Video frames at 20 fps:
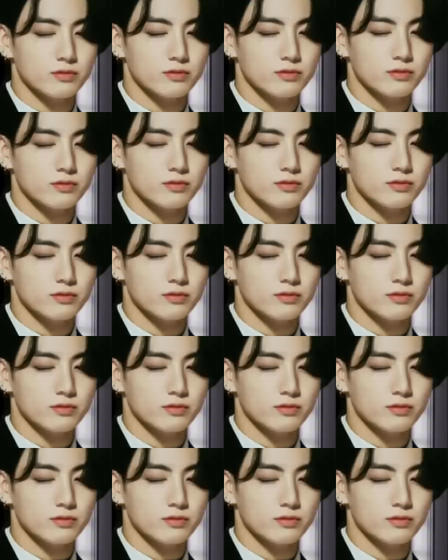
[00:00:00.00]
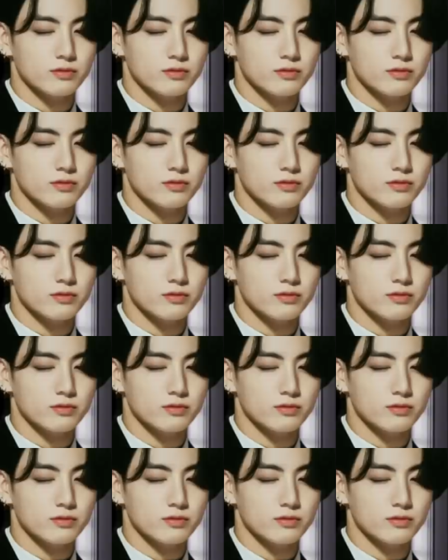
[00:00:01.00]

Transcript: No one is speaking in this clip.